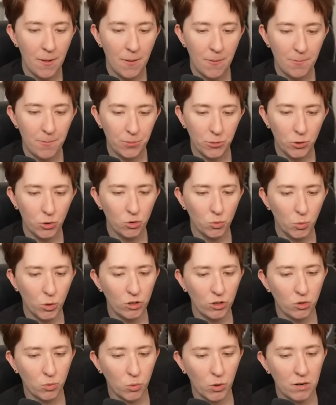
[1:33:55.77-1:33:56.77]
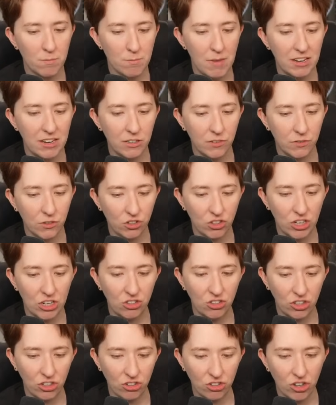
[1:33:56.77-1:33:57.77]
Those words weren't meant for Shen
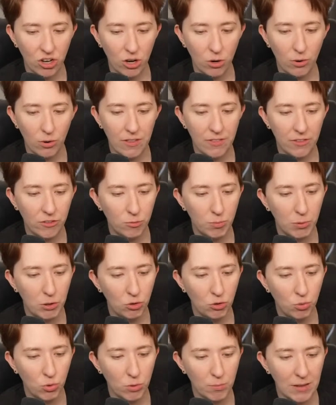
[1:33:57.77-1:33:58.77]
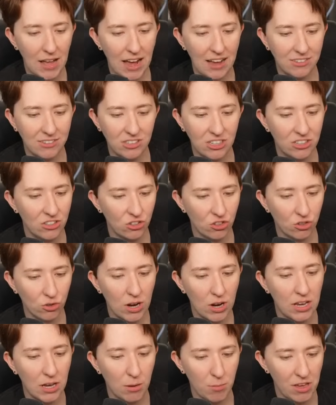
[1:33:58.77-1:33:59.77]
Qingqiu, and the spiritual blast didn't
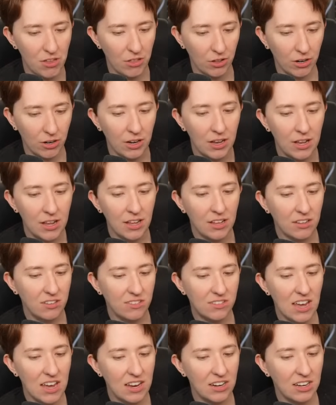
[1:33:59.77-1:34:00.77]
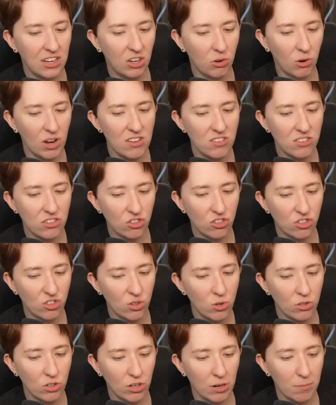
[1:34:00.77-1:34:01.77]
strike him either. Instead, it grazed his
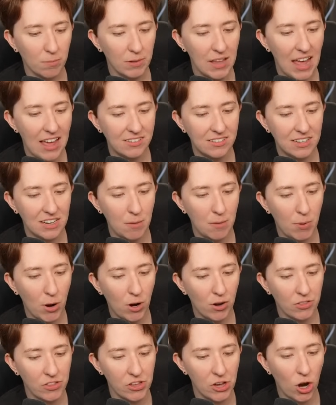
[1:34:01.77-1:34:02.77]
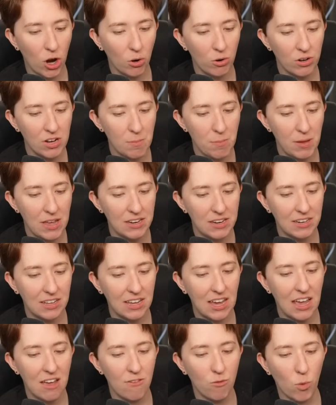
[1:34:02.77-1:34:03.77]
shoulder, blasting apart the already pitted
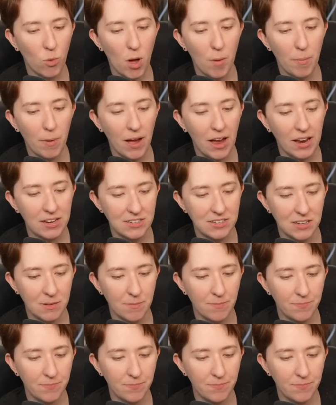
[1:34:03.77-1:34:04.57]
cave wall behind him.